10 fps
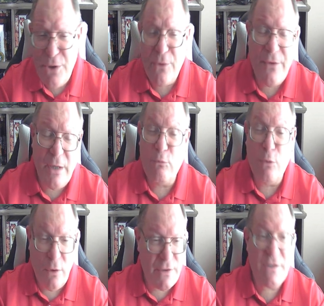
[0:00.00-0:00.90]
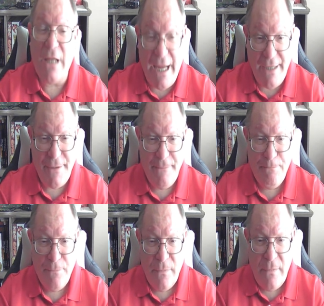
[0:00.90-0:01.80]
than Rules Light.
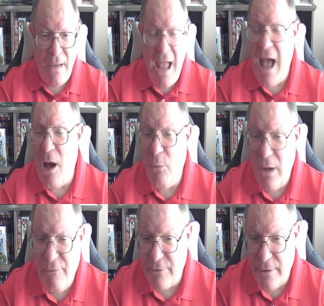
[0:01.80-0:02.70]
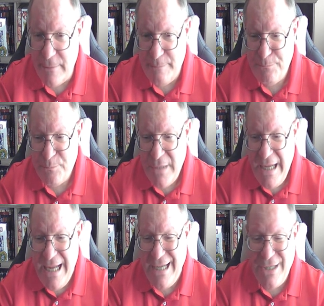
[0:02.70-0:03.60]
However,
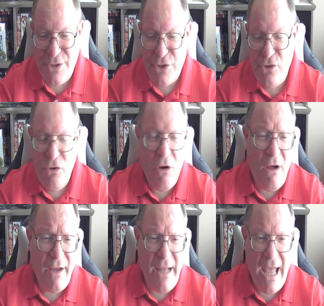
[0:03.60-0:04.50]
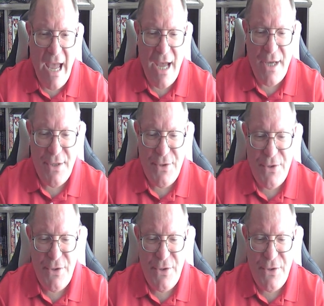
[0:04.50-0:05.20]
it is not as